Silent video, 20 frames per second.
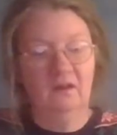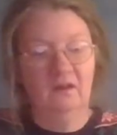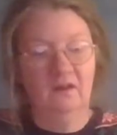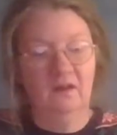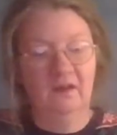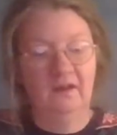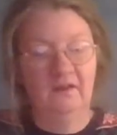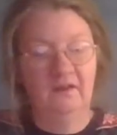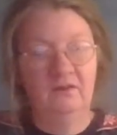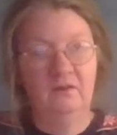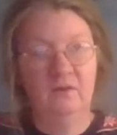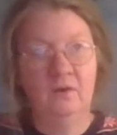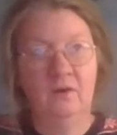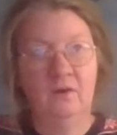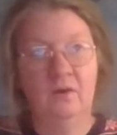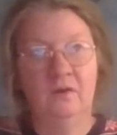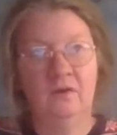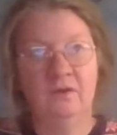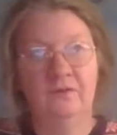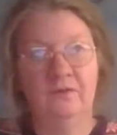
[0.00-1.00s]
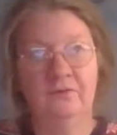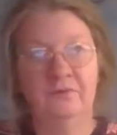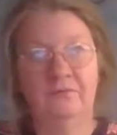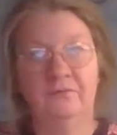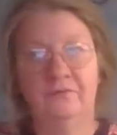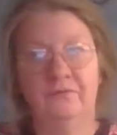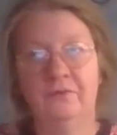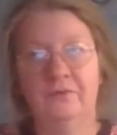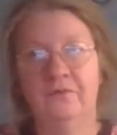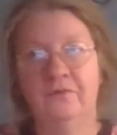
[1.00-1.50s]
and all your
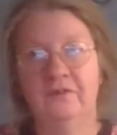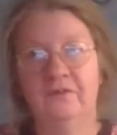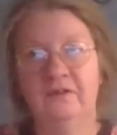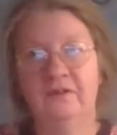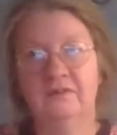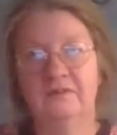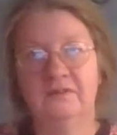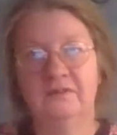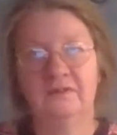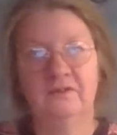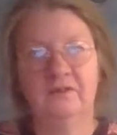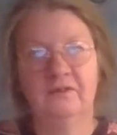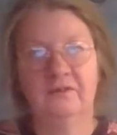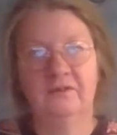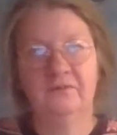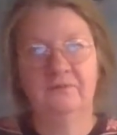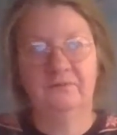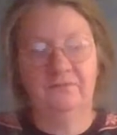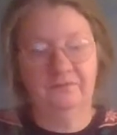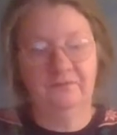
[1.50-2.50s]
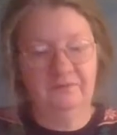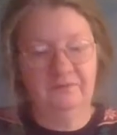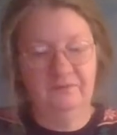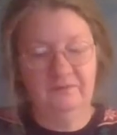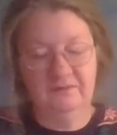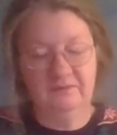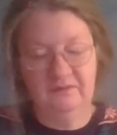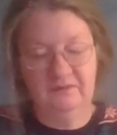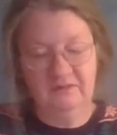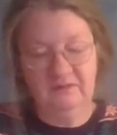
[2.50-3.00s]
food is sort of,
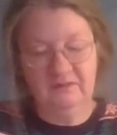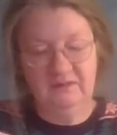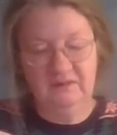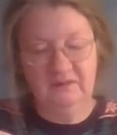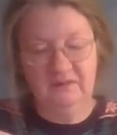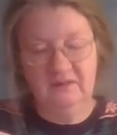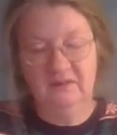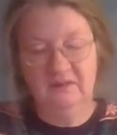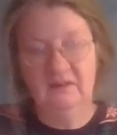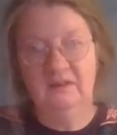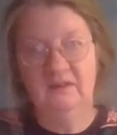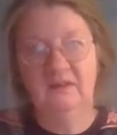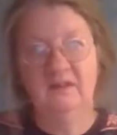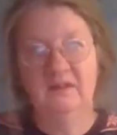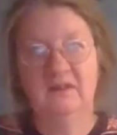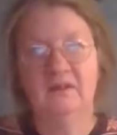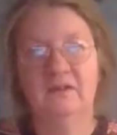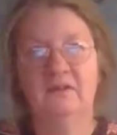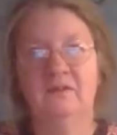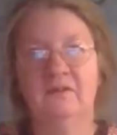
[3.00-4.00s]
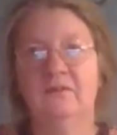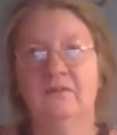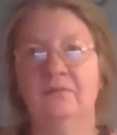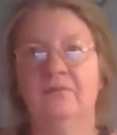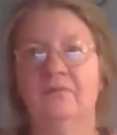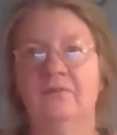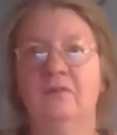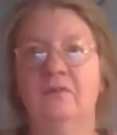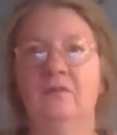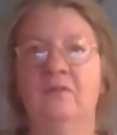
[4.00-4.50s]
yeah, on the
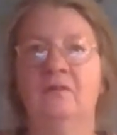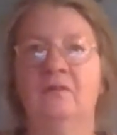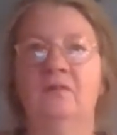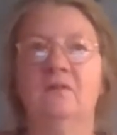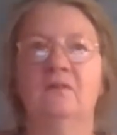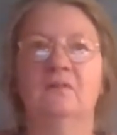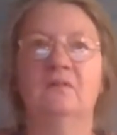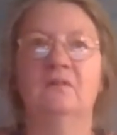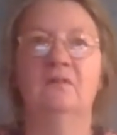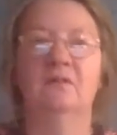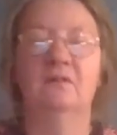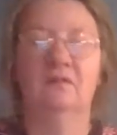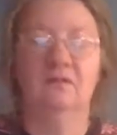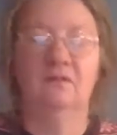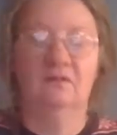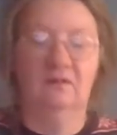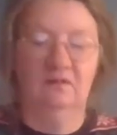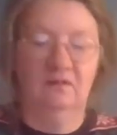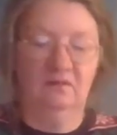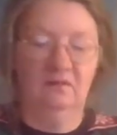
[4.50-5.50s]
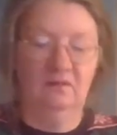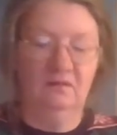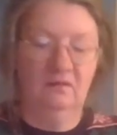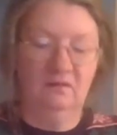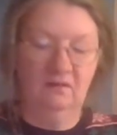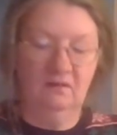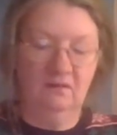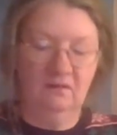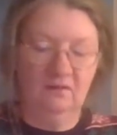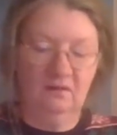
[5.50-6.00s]
floor.
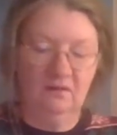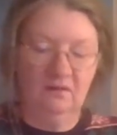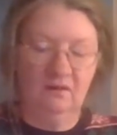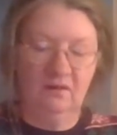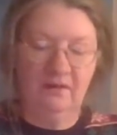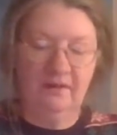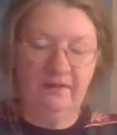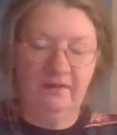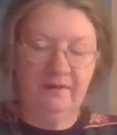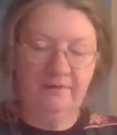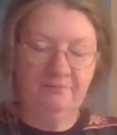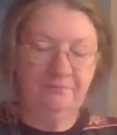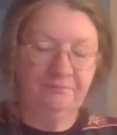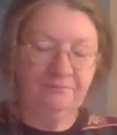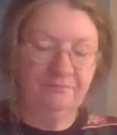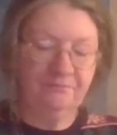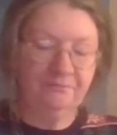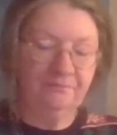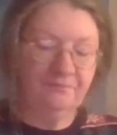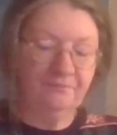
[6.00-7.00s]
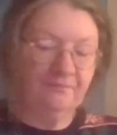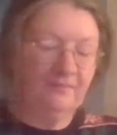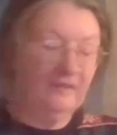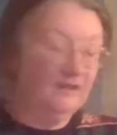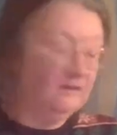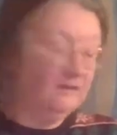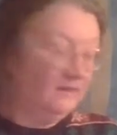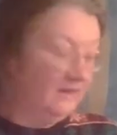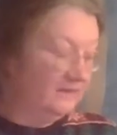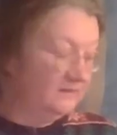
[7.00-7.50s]
Um,
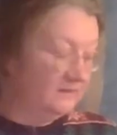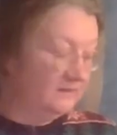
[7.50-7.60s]
that's